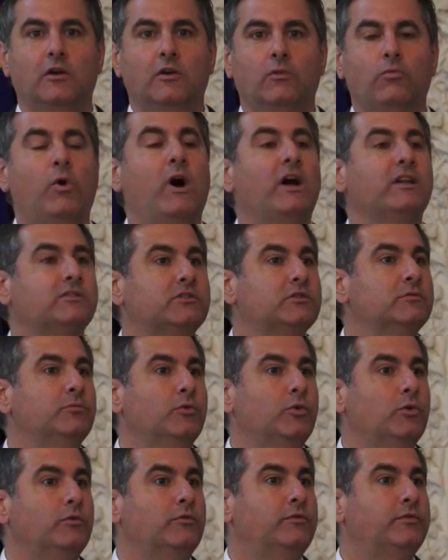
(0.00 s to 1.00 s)
want to
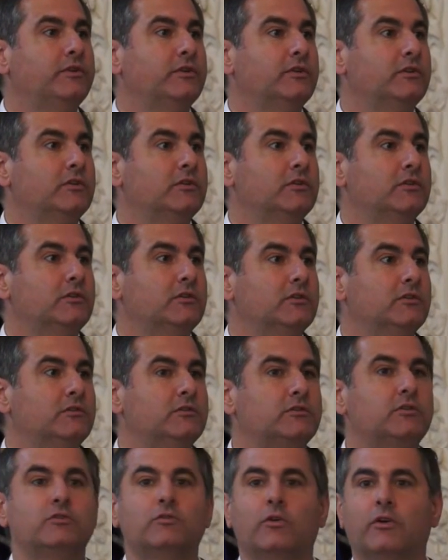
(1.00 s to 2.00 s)
move
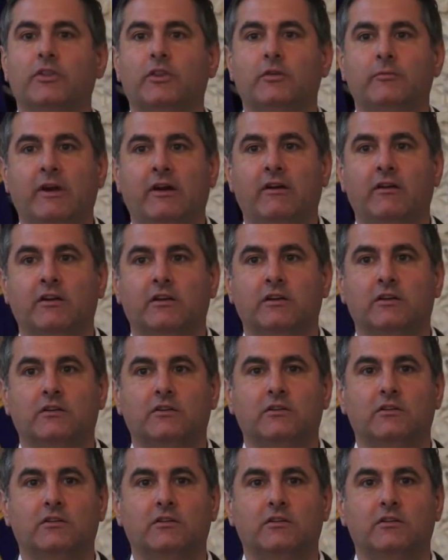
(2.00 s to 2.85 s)
to North America.